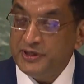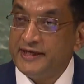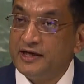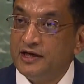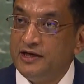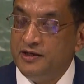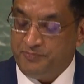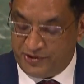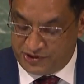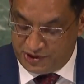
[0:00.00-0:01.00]
particular
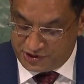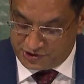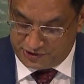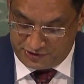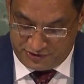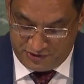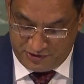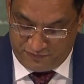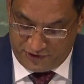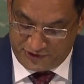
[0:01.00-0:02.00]
appreciation
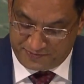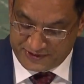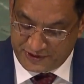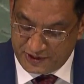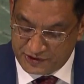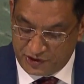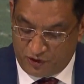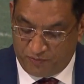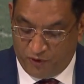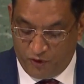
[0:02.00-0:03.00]
for his presidency
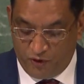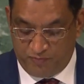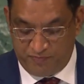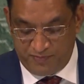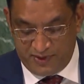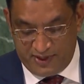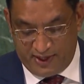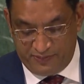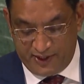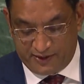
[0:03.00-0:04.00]
of hope
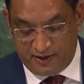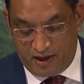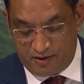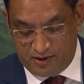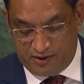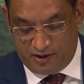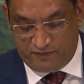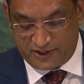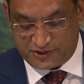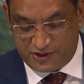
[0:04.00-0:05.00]
that ga
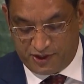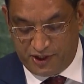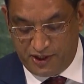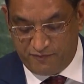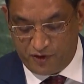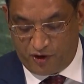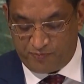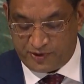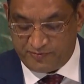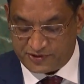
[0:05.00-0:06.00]
gave us renewed
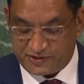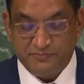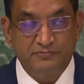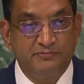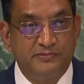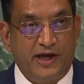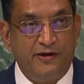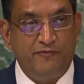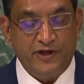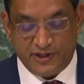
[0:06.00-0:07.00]
optimism
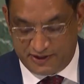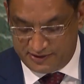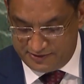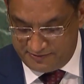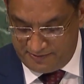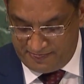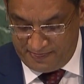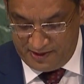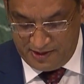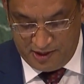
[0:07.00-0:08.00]
and vigor.
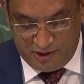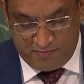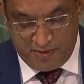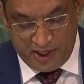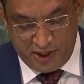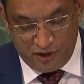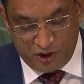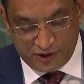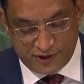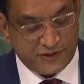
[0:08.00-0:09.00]
Building
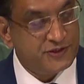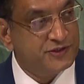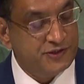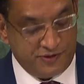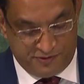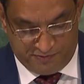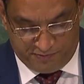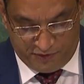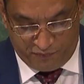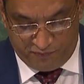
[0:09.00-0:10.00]
on this,
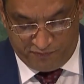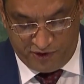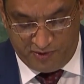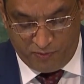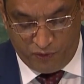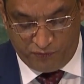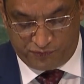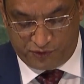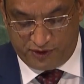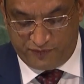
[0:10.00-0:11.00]
we, we
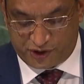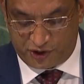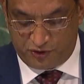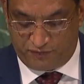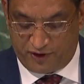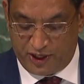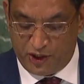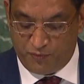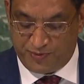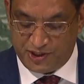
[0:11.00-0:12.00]
move to the vision of our
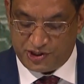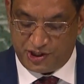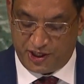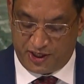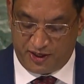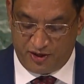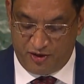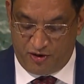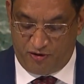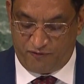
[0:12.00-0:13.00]
new PGA
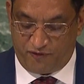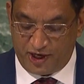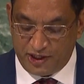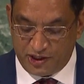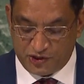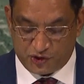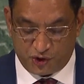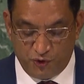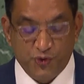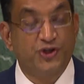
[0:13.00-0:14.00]
of finding
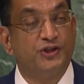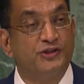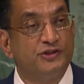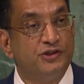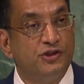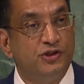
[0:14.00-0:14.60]
solution